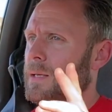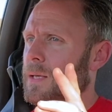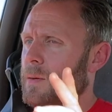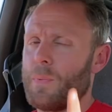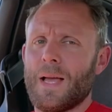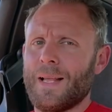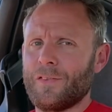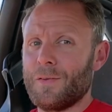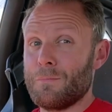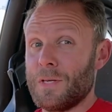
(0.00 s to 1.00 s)
It
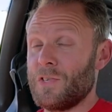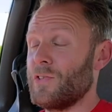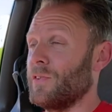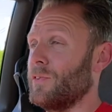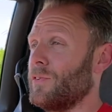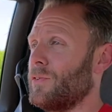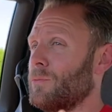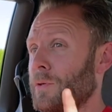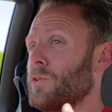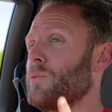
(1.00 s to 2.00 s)
passed emissions,
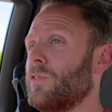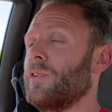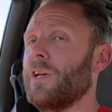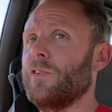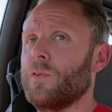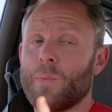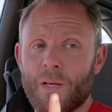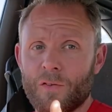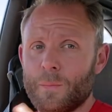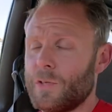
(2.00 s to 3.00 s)
which was nice. It
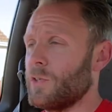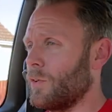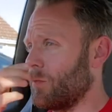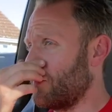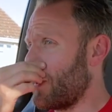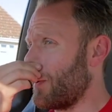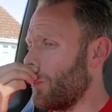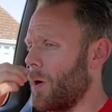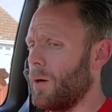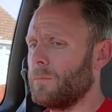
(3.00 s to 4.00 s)
passed emissions very
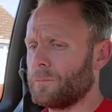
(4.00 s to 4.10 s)
well.